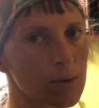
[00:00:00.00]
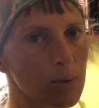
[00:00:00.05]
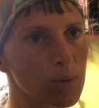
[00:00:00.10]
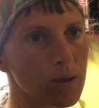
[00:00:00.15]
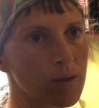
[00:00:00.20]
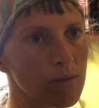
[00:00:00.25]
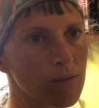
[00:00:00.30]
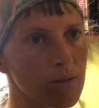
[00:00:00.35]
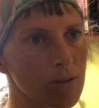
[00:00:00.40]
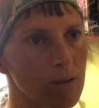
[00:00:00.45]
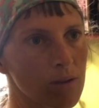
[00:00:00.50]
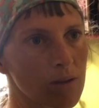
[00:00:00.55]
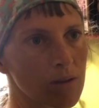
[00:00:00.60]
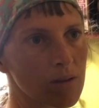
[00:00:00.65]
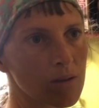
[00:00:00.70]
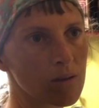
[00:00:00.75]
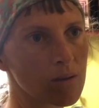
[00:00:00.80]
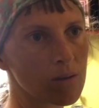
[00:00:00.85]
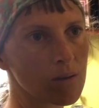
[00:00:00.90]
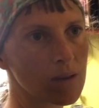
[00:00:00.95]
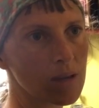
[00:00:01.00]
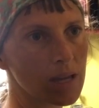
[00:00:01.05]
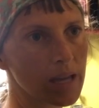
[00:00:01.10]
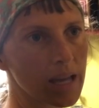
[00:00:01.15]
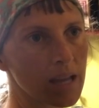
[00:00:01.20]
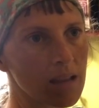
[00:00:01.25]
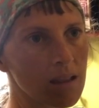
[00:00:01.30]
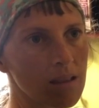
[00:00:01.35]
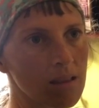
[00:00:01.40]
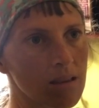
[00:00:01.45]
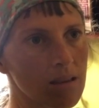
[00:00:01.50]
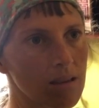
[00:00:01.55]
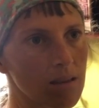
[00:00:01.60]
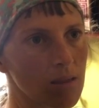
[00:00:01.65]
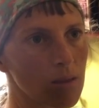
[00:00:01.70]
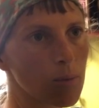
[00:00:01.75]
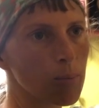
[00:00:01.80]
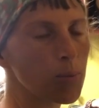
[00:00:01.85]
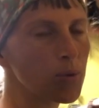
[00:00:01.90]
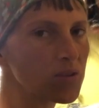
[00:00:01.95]
with and
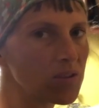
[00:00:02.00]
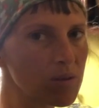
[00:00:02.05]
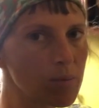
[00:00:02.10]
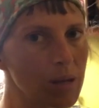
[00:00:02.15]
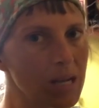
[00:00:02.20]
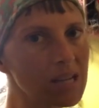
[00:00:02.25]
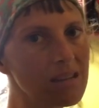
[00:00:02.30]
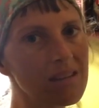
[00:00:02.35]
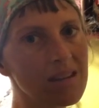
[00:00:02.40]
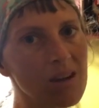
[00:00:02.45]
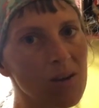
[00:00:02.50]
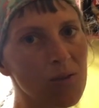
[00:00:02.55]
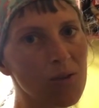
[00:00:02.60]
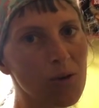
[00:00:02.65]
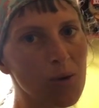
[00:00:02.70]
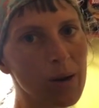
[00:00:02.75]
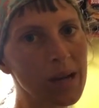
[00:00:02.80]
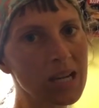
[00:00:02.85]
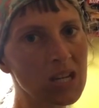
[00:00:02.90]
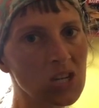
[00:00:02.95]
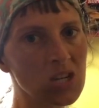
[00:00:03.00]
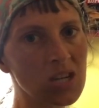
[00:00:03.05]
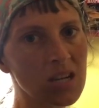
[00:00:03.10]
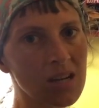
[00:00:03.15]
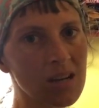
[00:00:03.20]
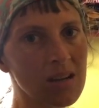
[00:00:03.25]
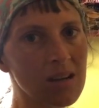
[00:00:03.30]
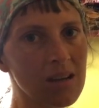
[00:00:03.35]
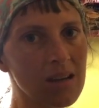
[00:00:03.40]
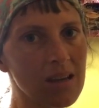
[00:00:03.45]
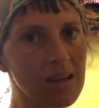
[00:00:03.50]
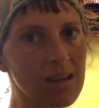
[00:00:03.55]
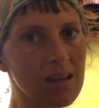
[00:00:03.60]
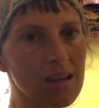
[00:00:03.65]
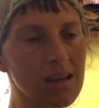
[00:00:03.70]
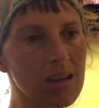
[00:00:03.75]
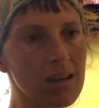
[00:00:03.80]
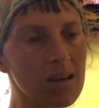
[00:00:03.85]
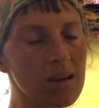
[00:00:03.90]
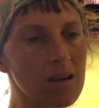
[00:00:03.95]
the possibility of creation
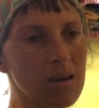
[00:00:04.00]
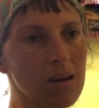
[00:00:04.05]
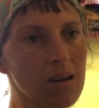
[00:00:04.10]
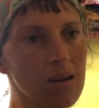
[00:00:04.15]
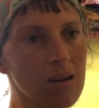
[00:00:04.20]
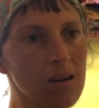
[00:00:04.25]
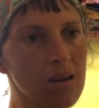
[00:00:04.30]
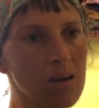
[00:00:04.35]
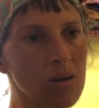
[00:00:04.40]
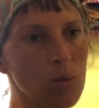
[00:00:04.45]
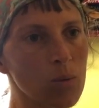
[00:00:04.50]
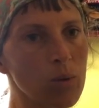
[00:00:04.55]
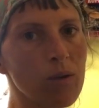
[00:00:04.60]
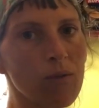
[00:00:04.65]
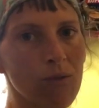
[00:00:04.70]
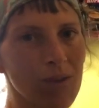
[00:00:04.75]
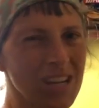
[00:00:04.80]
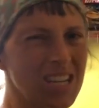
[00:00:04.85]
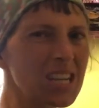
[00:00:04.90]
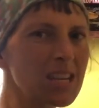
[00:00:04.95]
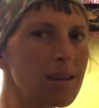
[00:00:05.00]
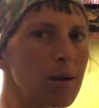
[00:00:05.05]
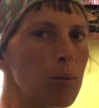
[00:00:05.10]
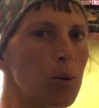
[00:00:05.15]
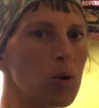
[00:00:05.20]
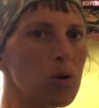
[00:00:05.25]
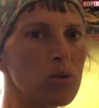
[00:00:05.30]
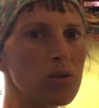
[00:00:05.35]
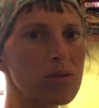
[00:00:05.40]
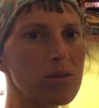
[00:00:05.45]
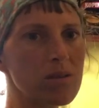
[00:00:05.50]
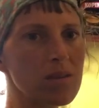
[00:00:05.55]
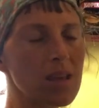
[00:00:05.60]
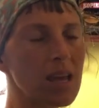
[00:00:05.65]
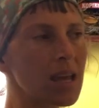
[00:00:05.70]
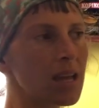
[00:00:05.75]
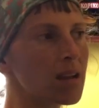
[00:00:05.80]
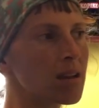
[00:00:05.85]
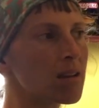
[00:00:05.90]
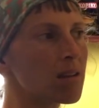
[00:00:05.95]
with vegetables
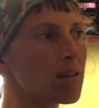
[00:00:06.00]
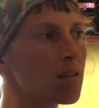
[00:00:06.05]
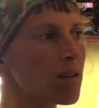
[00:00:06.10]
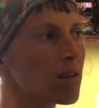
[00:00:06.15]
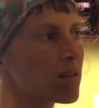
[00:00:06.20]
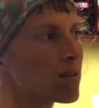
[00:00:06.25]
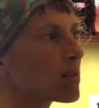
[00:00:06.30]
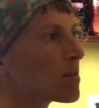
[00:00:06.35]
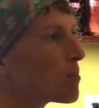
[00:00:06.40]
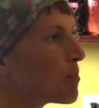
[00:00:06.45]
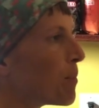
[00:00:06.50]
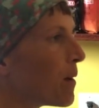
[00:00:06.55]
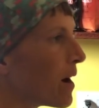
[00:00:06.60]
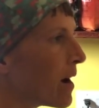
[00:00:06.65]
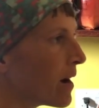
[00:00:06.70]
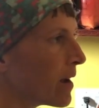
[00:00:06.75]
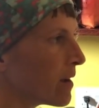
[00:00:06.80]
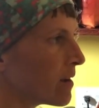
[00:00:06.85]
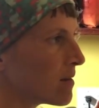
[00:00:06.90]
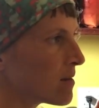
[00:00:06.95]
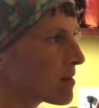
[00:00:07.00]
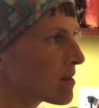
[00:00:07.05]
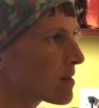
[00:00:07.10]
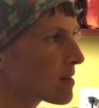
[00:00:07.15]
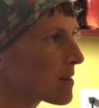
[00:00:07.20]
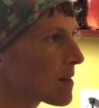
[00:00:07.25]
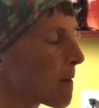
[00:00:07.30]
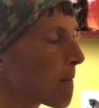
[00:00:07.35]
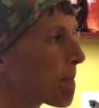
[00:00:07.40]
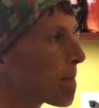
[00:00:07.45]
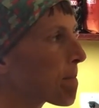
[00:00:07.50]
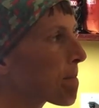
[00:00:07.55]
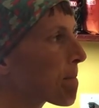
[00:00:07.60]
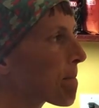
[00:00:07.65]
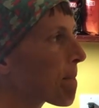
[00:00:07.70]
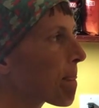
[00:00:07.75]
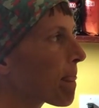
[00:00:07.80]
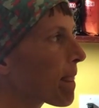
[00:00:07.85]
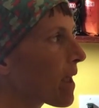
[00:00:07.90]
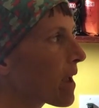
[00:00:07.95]
and spice
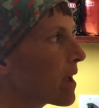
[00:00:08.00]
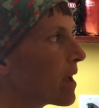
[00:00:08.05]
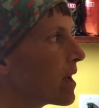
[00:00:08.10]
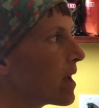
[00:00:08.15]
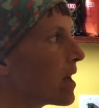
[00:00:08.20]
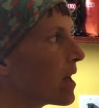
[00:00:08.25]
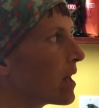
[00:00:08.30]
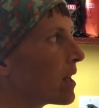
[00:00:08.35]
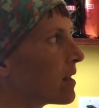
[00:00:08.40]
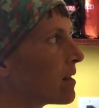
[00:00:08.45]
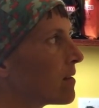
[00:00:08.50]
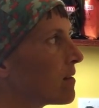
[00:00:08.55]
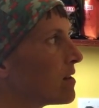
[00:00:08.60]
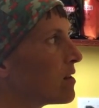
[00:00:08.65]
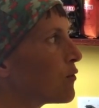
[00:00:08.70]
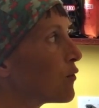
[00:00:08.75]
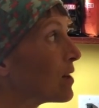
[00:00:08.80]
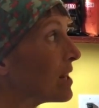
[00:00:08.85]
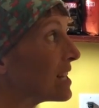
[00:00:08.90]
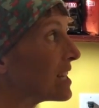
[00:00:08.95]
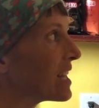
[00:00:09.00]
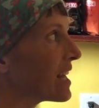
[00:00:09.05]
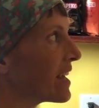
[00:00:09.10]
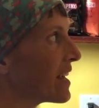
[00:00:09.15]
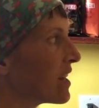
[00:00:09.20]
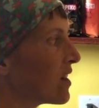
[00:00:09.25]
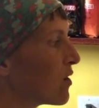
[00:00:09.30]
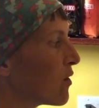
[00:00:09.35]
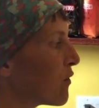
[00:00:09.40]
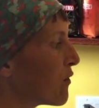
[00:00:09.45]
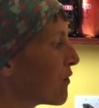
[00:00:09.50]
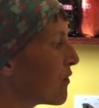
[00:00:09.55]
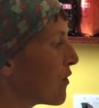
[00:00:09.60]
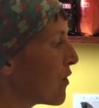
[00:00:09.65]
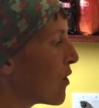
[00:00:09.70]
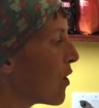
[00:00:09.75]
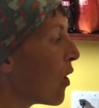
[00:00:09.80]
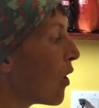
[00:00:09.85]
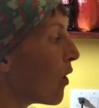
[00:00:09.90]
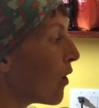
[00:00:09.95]
and different kind of
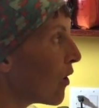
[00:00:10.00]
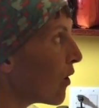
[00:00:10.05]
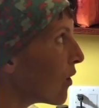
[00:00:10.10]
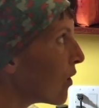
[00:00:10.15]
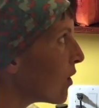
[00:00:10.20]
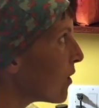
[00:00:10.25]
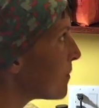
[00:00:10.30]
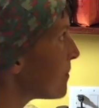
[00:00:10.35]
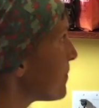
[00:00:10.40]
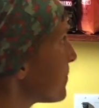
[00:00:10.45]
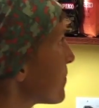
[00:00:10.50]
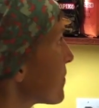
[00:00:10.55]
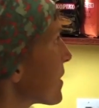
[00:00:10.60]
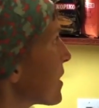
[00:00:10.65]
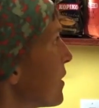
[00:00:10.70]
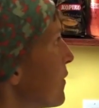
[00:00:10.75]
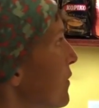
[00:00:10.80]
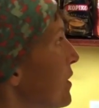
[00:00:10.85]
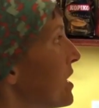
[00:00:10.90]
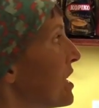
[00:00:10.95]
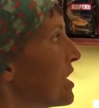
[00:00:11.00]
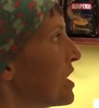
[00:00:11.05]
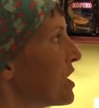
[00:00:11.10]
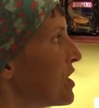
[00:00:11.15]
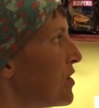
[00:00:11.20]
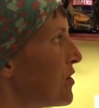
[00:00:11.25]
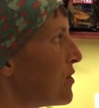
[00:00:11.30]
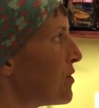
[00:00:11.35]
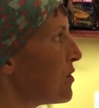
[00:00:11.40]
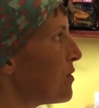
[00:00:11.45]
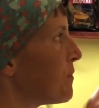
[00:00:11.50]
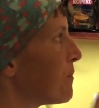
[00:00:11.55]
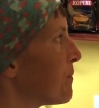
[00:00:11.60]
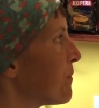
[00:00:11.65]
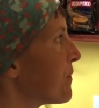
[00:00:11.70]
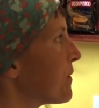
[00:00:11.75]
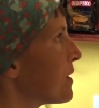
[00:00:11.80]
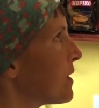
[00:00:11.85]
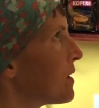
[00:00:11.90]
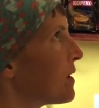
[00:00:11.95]
oil, vinegar,
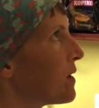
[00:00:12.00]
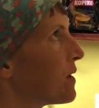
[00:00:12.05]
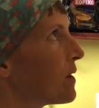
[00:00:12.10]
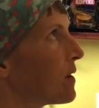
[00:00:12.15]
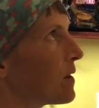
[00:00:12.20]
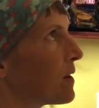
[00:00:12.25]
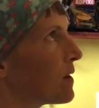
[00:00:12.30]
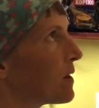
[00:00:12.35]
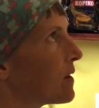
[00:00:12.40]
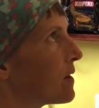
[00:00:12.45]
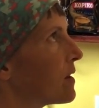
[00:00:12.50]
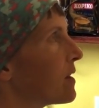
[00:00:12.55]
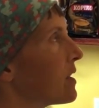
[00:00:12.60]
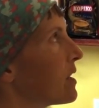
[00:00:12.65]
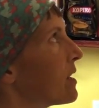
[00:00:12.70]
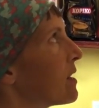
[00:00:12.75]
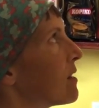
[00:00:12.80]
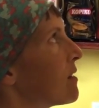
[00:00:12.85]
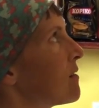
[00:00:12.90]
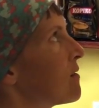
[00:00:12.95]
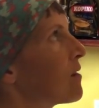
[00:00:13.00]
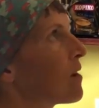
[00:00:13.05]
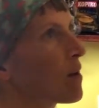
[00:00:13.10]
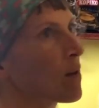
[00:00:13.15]
and